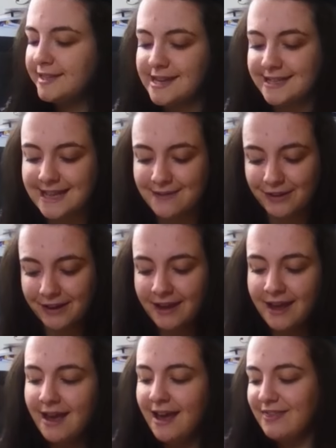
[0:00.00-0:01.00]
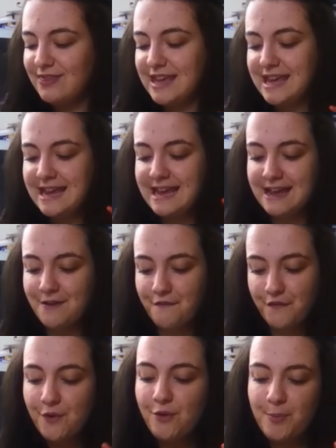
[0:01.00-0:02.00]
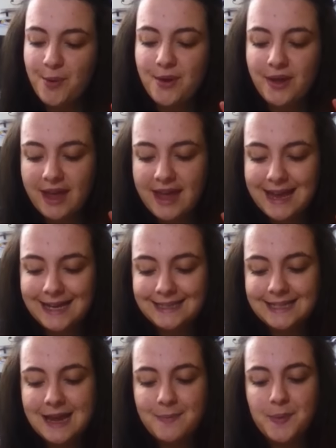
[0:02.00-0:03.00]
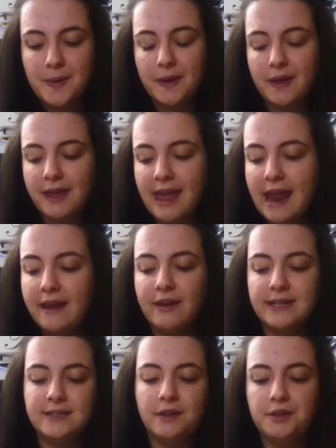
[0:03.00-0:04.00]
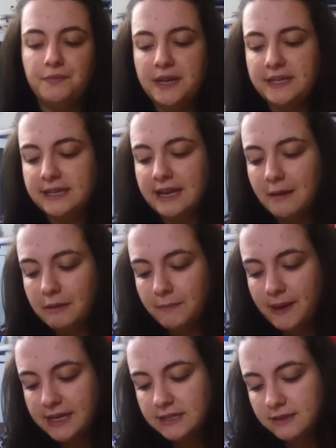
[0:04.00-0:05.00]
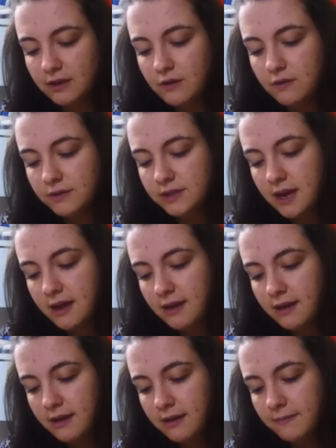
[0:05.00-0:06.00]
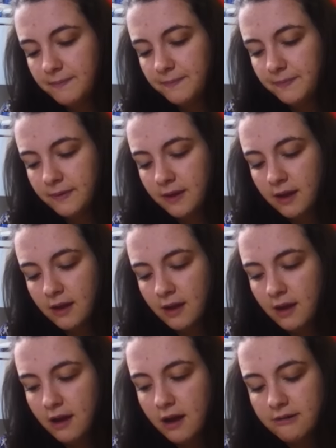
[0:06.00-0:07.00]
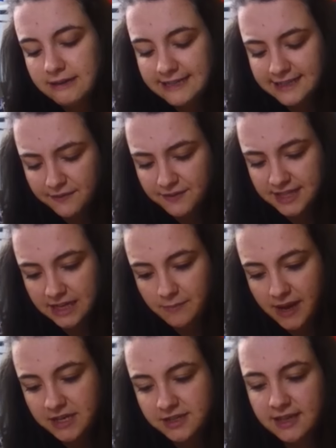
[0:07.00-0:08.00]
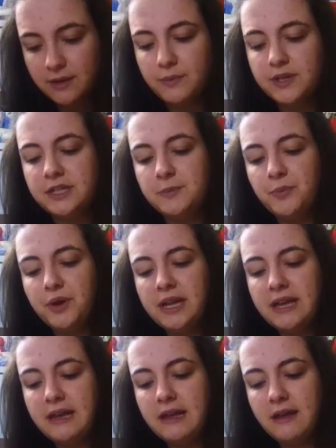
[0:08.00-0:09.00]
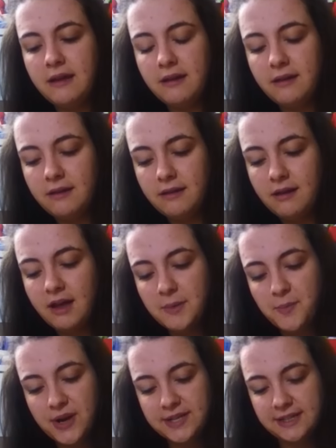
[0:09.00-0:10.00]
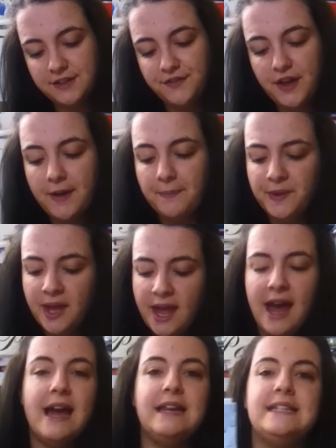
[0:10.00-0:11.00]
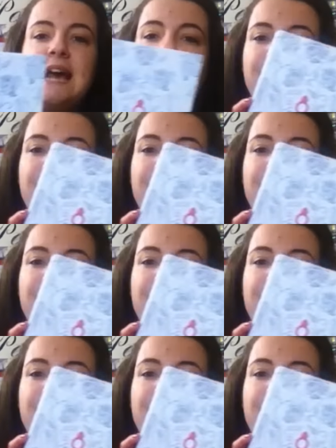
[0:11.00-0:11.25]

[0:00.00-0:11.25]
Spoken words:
So that's that one. The fourth book is a book, again, that I started reading. How many pages? I got only 17 pages in, which is pretty unimpressive. And it's